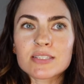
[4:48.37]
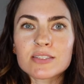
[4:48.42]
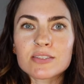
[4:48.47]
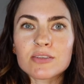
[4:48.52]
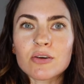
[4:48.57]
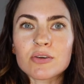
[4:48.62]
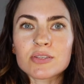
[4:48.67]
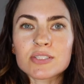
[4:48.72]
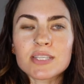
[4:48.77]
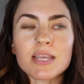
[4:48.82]
So
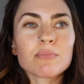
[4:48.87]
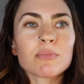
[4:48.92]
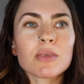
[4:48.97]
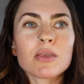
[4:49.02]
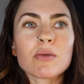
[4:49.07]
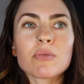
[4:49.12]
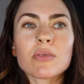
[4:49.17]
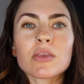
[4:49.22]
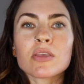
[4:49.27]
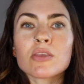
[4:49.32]
same thing
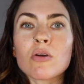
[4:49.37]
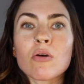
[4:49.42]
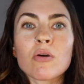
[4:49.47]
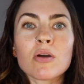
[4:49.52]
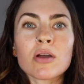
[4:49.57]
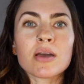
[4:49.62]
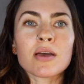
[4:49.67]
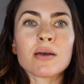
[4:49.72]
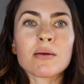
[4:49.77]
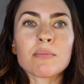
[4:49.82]
with a
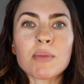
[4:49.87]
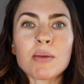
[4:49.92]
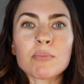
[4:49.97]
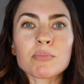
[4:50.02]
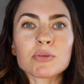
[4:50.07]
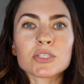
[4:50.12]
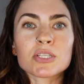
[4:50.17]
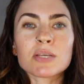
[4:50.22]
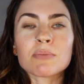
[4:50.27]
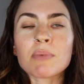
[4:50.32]
yoga
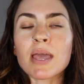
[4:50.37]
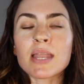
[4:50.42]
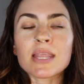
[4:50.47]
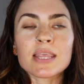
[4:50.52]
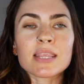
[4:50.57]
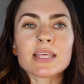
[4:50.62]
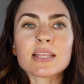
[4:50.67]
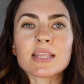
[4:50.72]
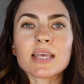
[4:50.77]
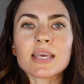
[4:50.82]
membership,
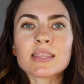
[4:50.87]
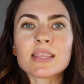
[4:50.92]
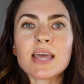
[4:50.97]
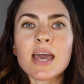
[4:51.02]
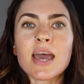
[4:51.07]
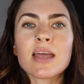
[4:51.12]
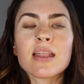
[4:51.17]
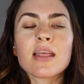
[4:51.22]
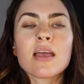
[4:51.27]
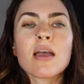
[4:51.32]
anything like
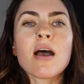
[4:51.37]
that.